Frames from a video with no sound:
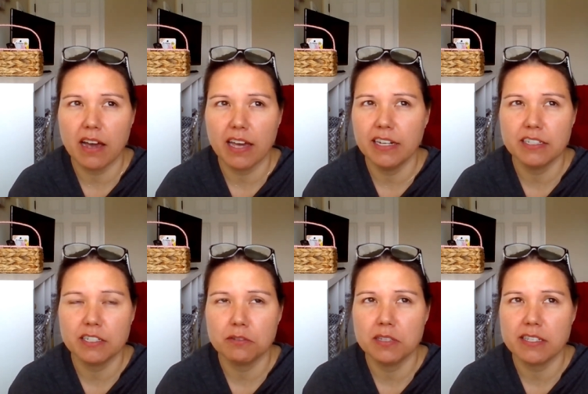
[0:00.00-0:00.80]
didn't
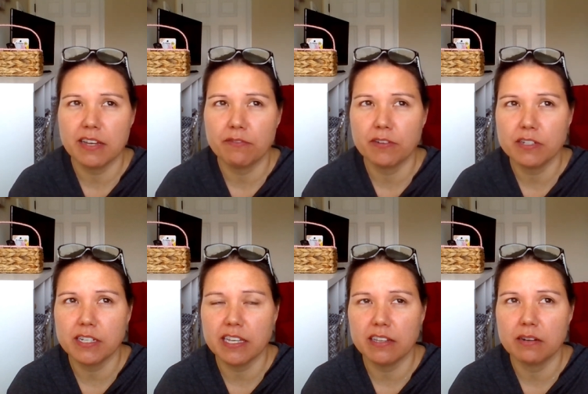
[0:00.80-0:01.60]
do this at first
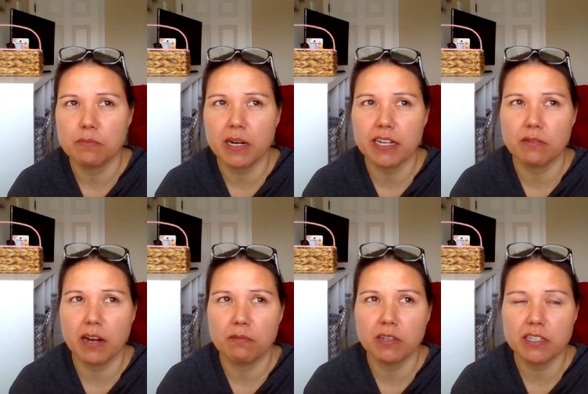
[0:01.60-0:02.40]
either, but I
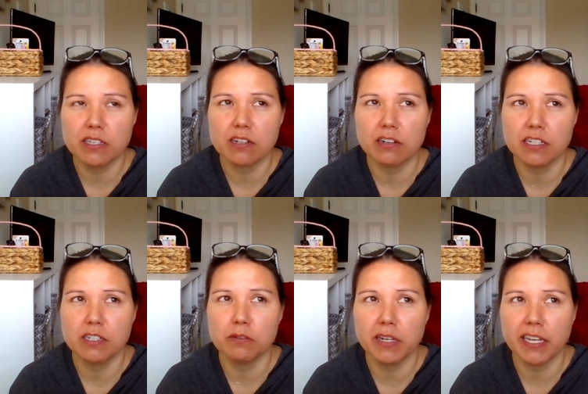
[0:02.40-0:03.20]
really started
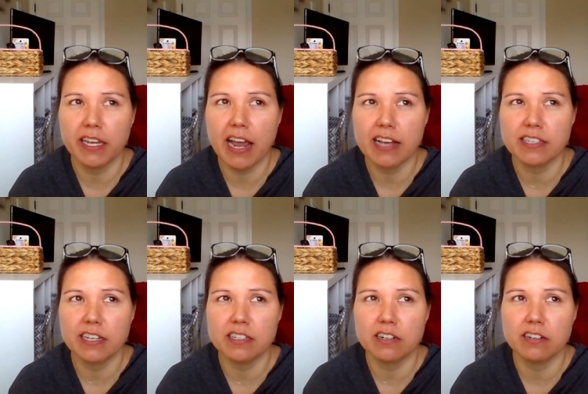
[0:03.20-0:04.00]
doing it as I
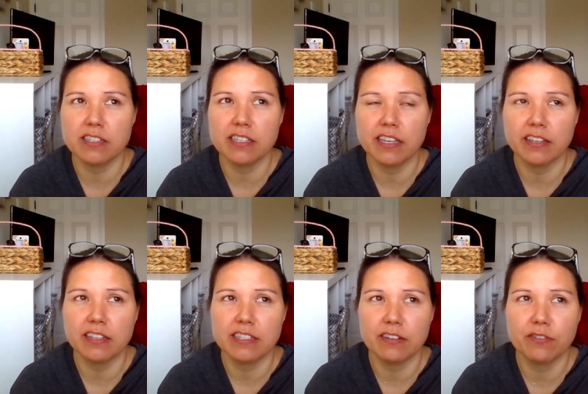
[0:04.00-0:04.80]
started seeing the
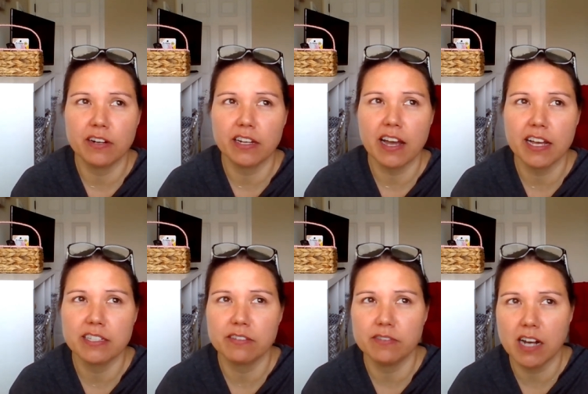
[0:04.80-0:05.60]
different kinds
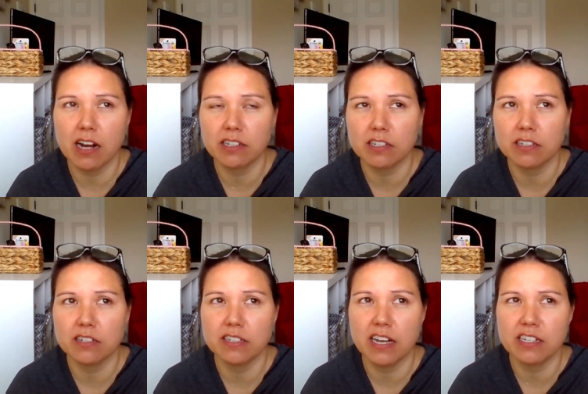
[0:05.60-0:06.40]
of
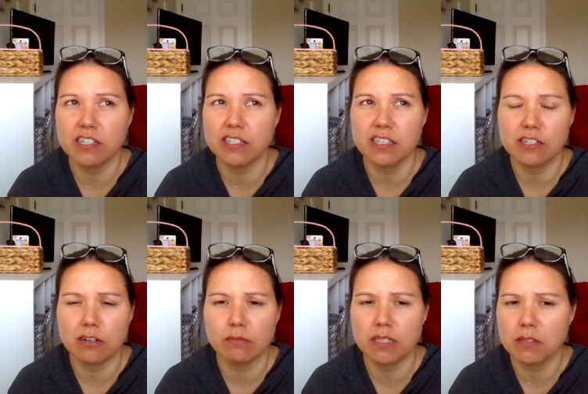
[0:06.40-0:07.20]
doctors, not just in
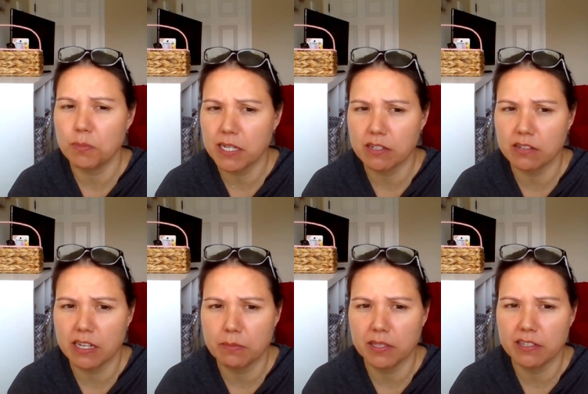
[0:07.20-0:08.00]
terms of
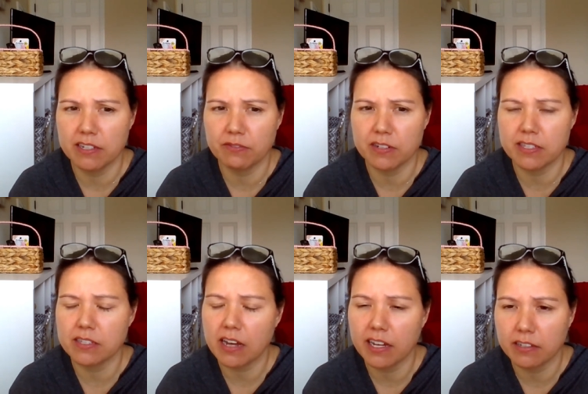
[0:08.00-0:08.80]
specialty, but the different
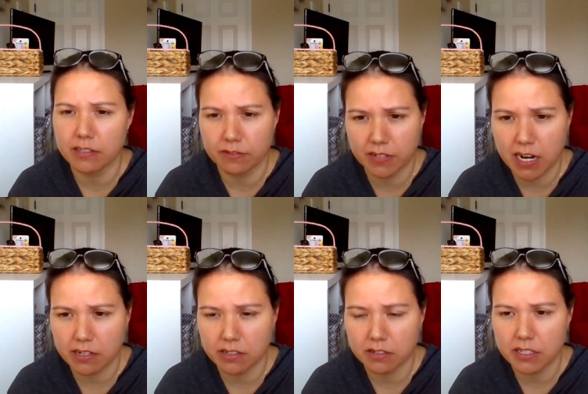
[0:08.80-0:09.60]
styles of
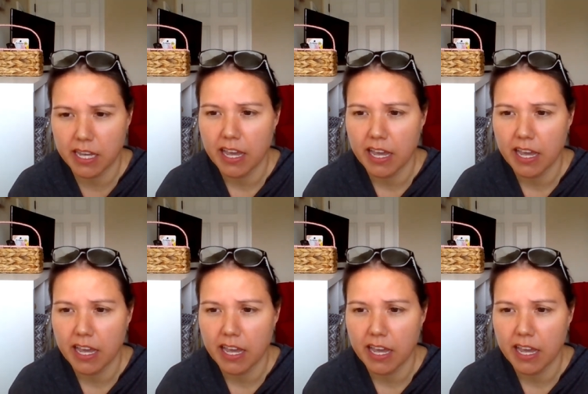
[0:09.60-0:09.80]
doctors.